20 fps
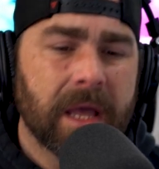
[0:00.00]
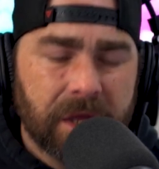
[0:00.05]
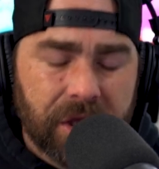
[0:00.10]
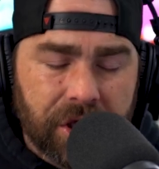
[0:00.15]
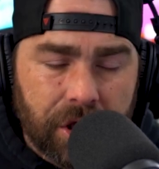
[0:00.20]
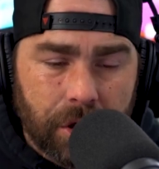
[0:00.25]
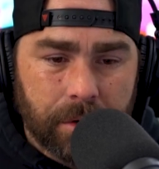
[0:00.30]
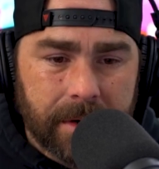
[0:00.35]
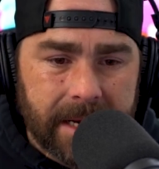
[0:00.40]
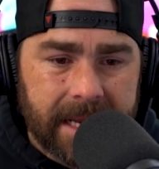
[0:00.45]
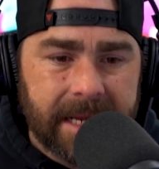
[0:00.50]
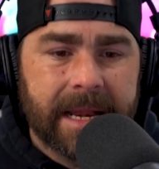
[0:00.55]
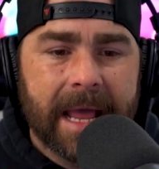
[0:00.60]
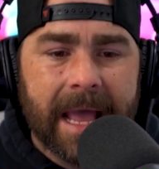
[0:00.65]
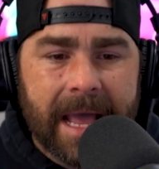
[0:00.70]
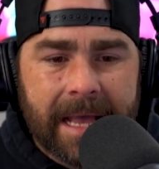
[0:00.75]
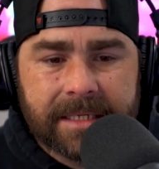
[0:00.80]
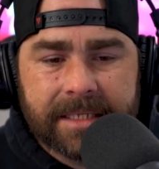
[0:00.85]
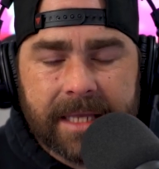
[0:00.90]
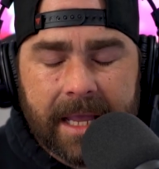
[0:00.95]
You need,
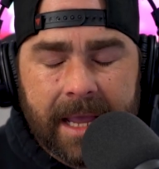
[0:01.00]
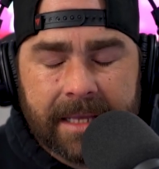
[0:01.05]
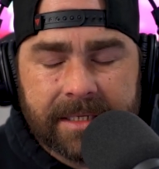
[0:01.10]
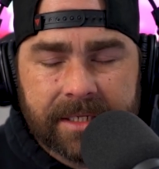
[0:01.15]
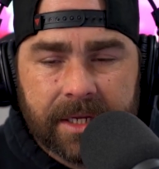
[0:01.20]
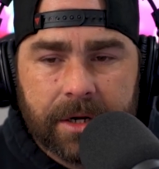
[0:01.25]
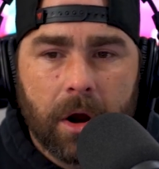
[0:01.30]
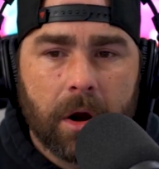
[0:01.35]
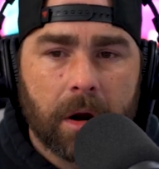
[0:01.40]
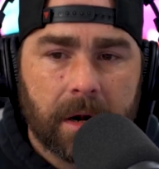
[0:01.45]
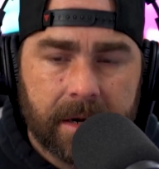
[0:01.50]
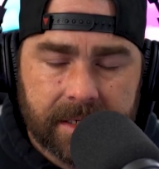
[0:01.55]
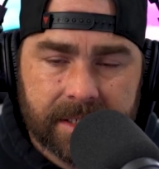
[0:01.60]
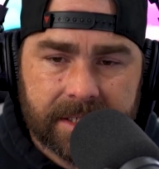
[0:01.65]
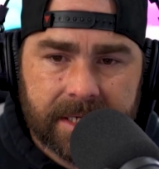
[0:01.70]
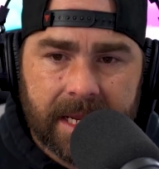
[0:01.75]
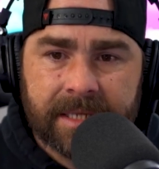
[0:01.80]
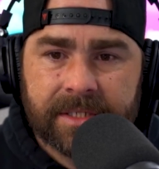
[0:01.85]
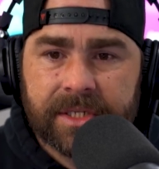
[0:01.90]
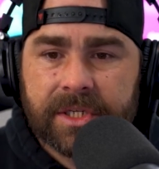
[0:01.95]
as an
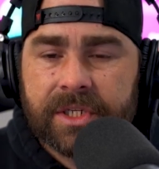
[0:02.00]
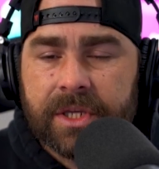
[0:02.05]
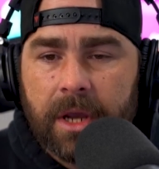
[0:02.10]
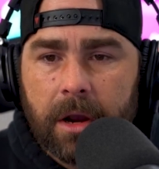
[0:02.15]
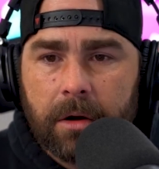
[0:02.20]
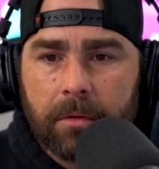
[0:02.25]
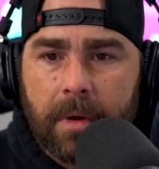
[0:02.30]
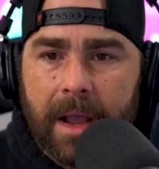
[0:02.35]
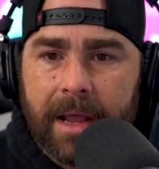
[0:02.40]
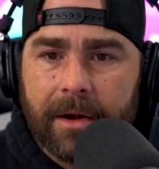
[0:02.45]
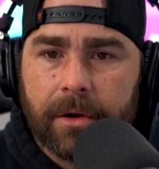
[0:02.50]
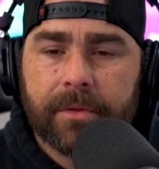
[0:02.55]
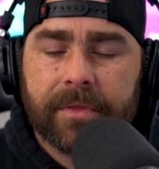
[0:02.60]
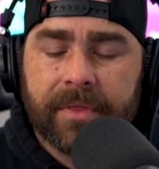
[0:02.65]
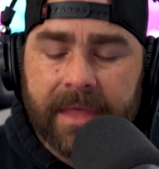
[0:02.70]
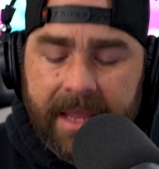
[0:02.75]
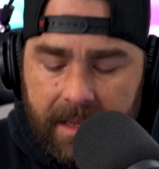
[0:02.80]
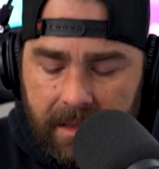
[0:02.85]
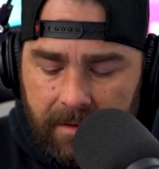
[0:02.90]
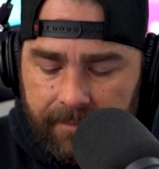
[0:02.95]
artist, as a songwriter,
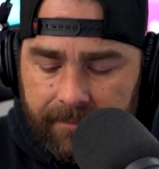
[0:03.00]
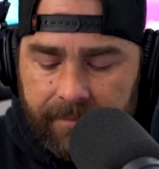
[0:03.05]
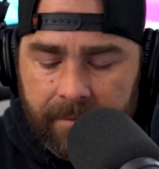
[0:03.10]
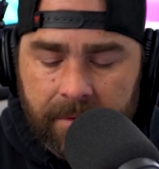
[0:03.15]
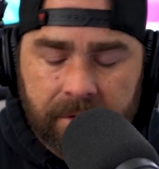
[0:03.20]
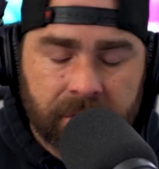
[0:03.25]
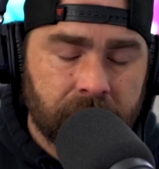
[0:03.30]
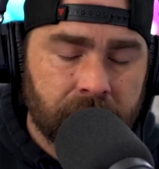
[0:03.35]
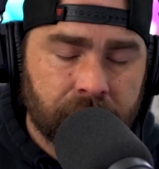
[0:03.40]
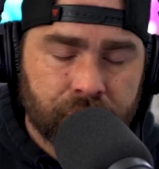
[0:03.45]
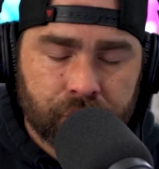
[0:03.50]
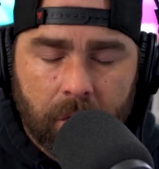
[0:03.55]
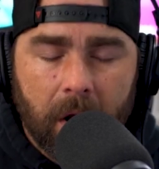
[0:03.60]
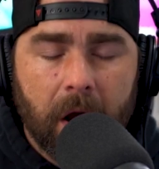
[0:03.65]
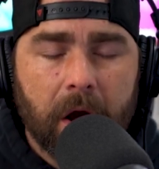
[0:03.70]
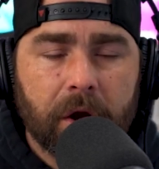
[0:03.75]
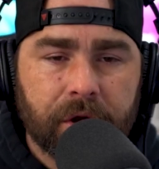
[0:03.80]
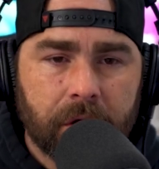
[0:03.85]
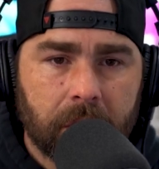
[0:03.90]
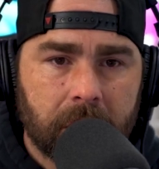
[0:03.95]

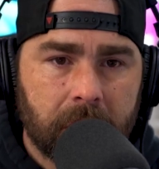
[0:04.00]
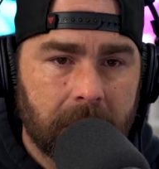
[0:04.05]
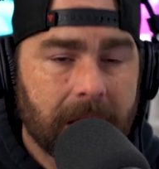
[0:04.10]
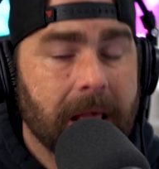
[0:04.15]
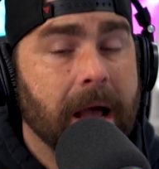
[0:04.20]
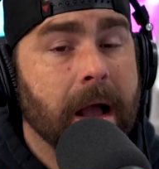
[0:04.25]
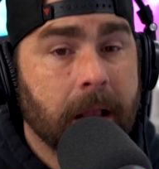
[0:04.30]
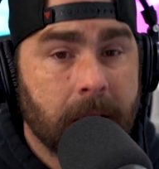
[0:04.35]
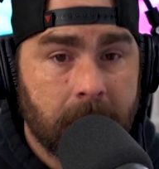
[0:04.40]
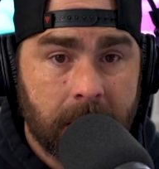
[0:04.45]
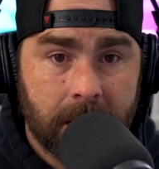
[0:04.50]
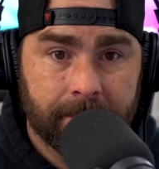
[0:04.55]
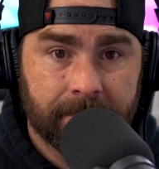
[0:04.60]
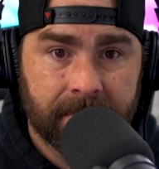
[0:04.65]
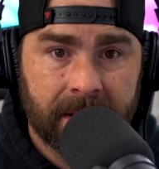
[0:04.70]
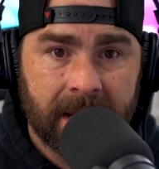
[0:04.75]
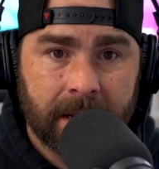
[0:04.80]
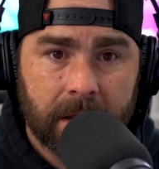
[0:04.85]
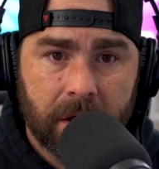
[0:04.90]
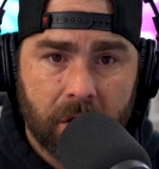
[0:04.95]
draw your clock up
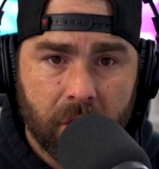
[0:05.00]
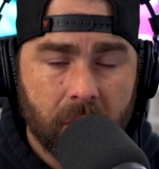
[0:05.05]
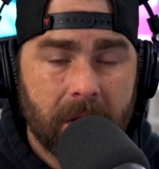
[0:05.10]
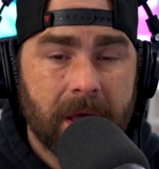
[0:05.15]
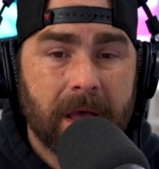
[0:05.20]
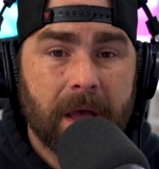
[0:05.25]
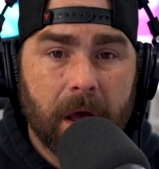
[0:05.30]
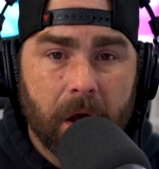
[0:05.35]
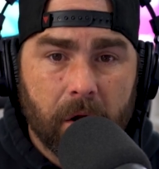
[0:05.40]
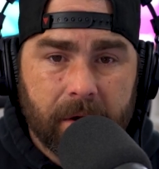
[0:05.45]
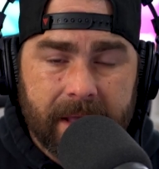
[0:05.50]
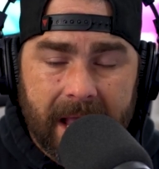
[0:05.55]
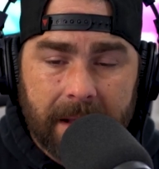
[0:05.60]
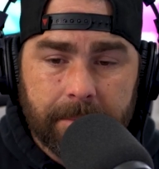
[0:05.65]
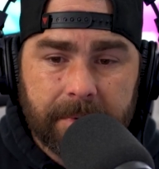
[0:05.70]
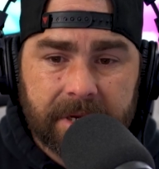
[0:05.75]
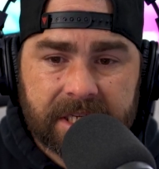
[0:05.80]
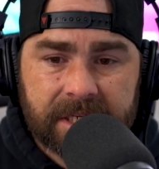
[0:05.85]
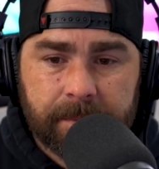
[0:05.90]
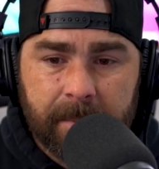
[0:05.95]
and go, okay, I'm
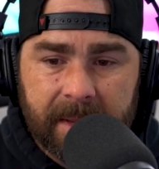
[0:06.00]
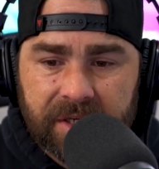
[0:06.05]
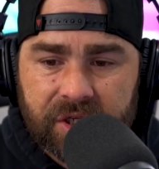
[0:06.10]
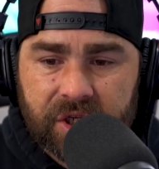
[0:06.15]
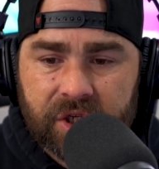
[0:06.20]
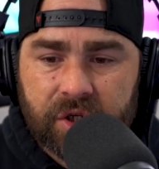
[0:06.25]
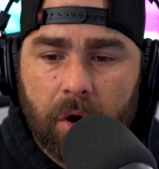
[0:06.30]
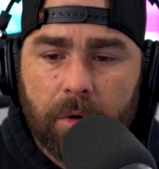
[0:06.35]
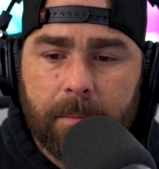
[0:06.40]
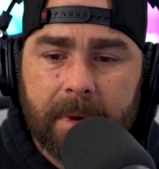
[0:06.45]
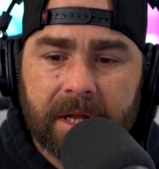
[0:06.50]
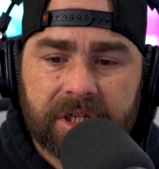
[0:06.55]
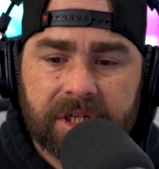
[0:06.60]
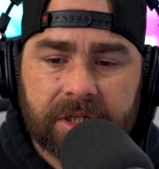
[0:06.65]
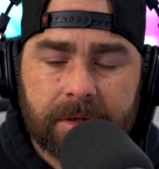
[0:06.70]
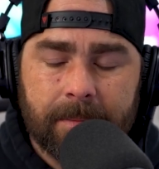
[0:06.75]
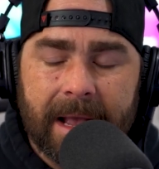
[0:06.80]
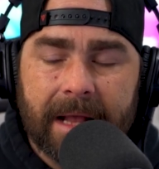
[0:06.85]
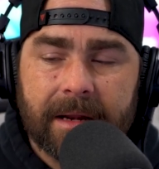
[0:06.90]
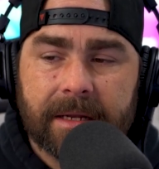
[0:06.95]
going to spend so much
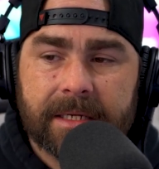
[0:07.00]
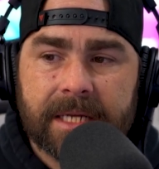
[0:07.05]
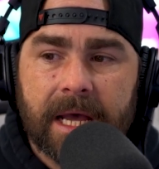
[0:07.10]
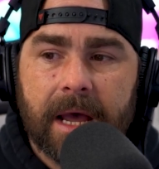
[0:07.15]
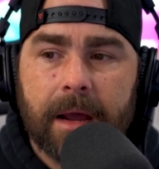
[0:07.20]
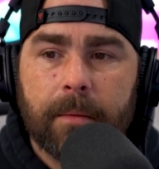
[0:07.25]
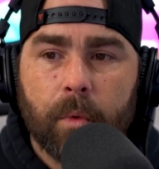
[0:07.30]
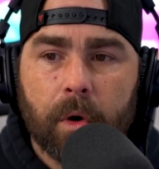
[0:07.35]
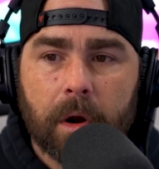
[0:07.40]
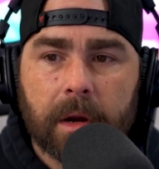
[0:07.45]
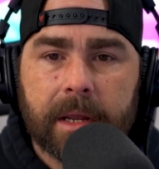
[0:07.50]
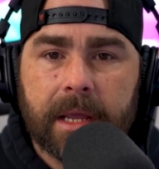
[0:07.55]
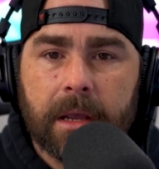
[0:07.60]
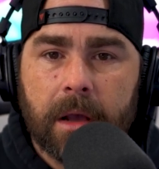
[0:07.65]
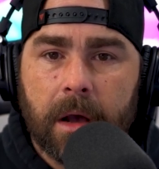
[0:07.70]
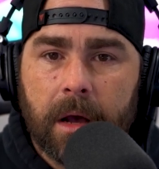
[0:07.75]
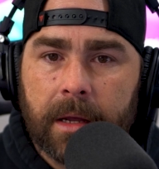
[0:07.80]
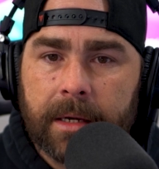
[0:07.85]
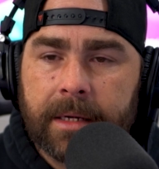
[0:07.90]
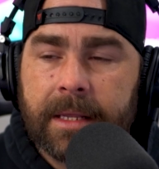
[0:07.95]
amount of time working on